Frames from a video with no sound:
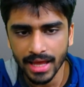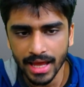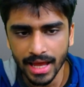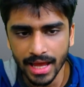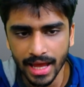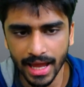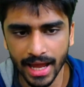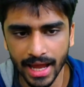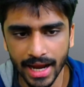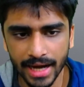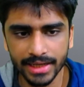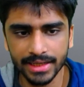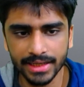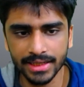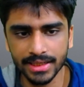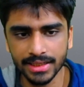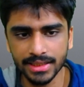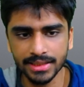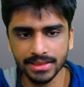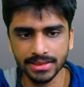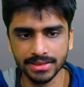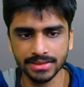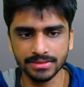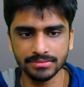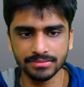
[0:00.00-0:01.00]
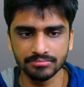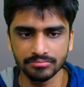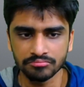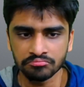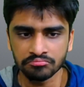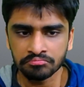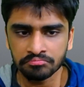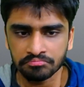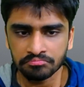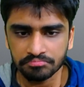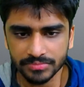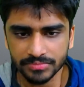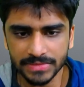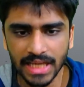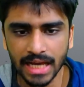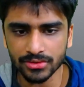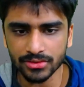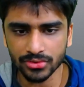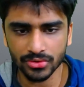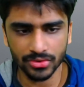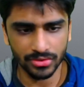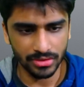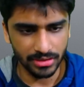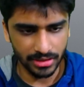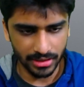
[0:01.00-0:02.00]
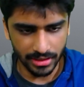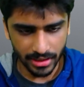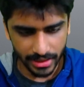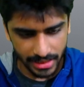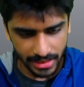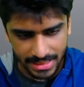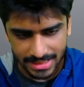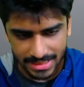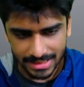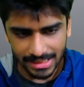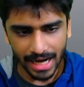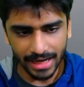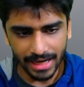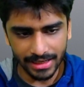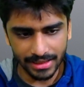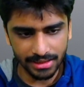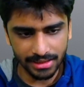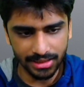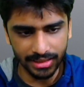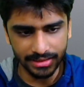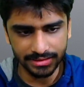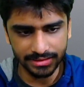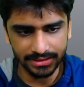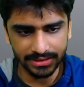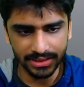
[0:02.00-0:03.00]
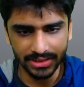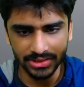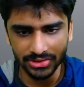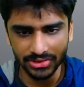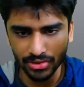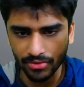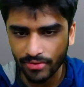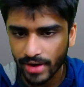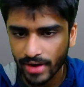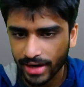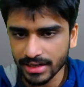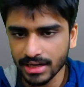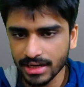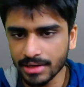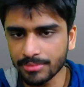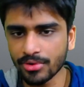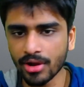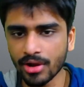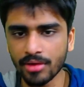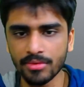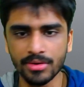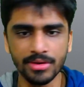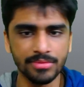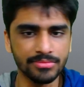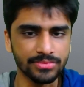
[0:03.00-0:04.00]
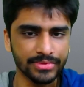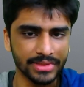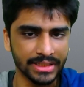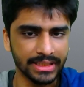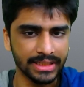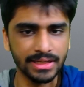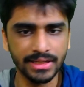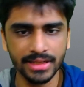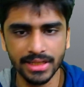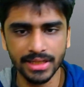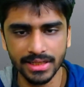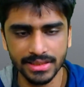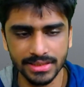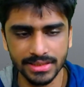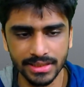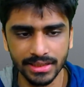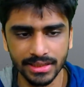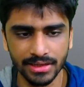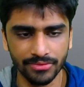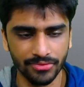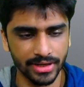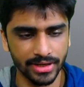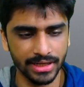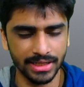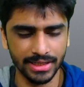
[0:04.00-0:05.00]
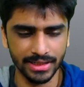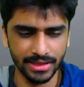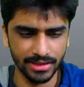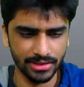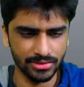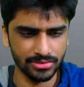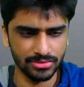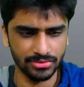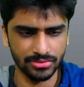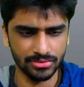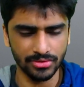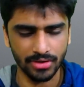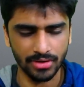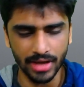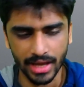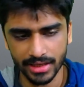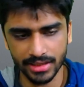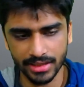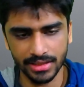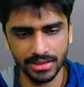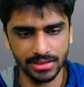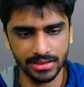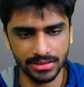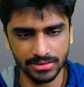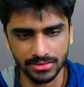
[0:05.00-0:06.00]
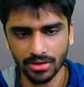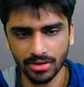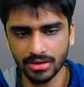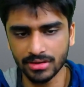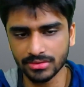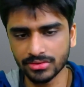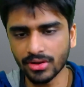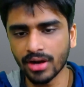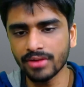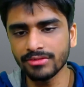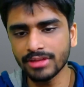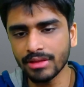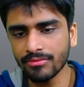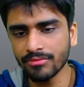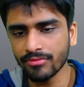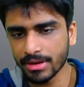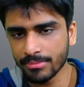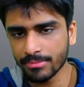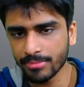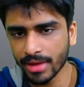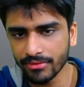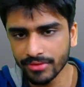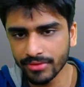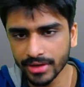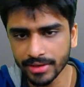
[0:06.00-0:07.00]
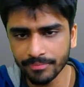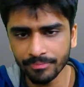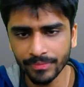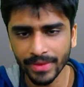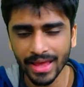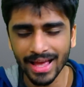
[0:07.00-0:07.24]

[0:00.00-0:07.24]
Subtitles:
And yeah, so each ladder consists of 100 problems in increasing difficulties. So I solved them one by one.